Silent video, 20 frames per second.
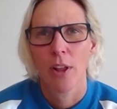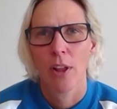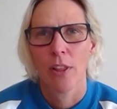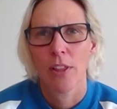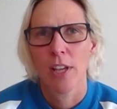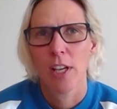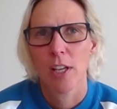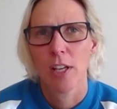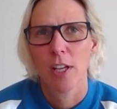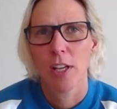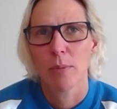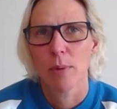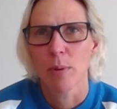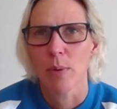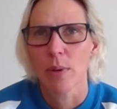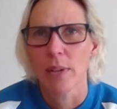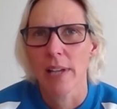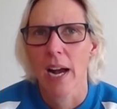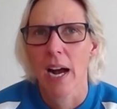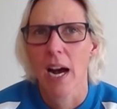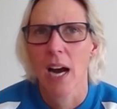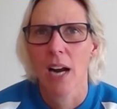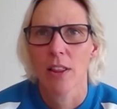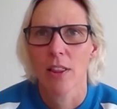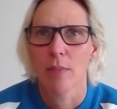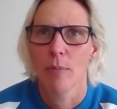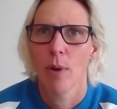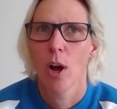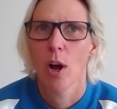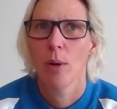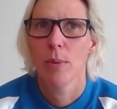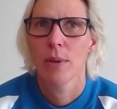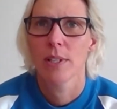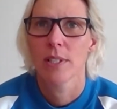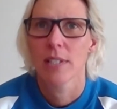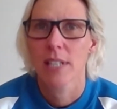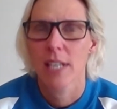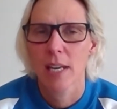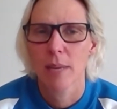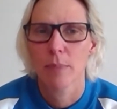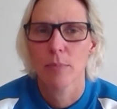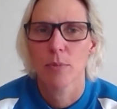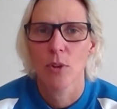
think it'd be really hard at the moment to keep